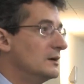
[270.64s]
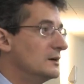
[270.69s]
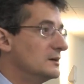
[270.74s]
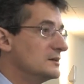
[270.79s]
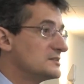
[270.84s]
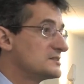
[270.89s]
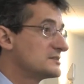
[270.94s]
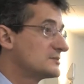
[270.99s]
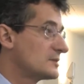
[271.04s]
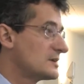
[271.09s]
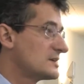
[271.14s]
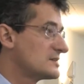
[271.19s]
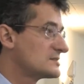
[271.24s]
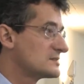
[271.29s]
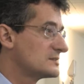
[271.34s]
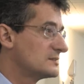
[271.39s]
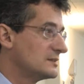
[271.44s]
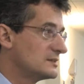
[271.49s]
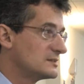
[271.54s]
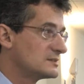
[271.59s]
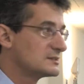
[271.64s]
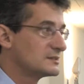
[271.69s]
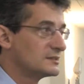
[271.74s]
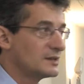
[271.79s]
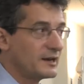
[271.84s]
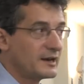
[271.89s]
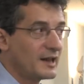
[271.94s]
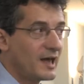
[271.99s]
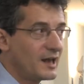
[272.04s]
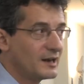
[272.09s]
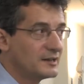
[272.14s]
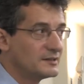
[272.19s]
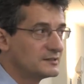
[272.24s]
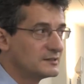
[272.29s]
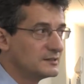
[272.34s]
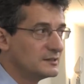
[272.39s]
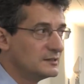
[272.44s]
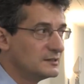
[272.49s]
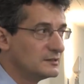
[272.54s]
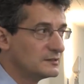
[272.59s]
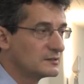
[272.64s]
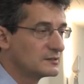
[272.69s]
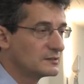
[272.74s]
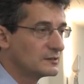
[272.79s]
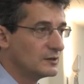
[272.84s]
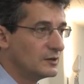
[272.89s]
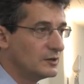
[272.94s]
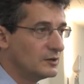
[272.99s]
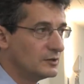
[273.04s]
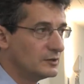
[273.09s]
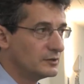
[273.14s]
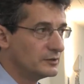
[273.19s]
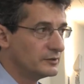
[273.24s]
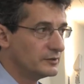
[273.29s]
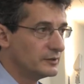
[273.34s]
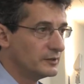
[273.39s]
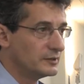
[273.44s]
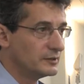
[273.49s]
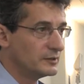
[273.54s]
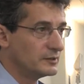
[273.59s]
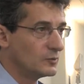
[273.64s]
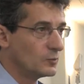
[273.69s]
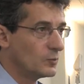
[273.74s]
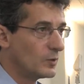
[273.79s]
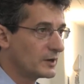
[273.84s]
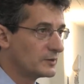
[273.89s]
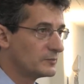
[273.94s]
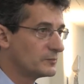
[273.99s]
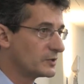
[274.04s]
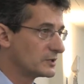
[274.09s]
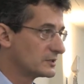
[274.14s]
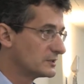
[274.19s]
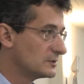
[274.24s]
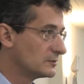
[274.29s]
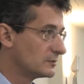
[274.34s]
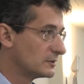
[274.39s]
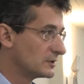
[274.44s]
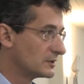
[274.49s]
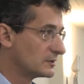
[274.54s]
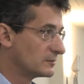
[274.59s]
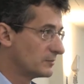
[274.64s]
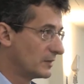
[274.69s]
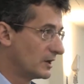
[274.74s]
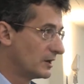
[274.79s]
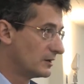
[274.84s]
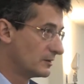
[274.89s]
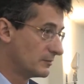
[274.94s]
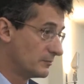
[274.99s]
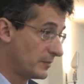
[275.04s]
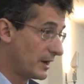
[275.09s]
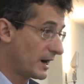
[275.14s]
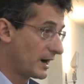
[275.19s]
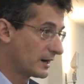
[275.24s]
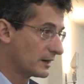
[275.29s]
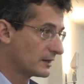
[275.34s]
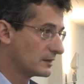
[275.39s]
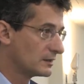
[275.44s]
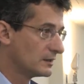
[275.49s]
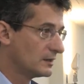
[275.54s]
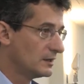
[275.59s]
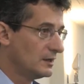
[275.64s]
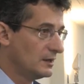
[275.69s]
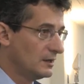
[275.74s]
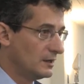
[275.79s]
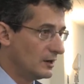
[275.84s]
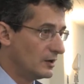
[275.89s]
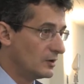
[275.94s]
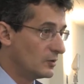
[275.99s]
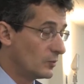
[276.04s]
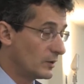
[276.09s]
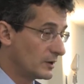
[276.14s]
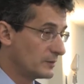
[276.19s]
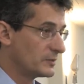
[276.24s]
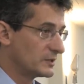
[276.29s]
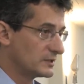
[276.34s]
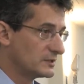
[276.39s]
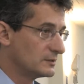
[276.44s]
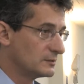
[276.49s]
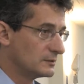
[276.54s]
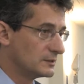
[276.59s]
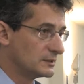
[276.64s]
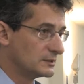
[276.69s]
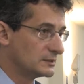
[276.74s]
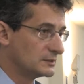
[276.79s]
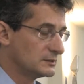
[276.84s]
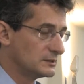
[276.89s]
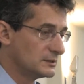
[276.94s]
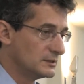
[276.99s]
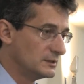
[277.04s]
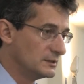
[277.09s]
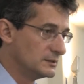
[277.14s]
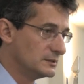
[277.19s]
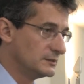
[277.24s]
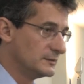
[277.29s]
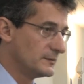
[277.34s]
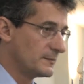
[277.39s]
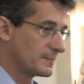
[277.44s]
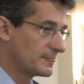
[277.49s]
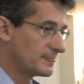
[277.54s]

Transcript: stress test analysis on the one particular bank, or one particular, I